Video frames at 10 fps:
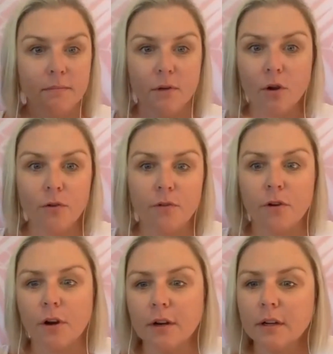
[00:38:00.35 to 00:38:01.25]
Go
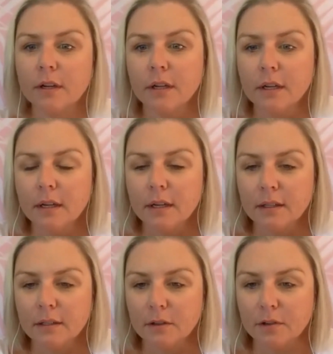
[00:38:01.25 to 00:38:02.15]
for it.
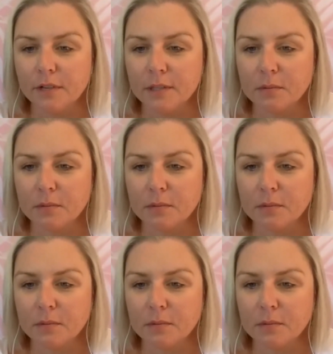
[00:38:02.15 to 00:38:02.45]
Lauren, Facebook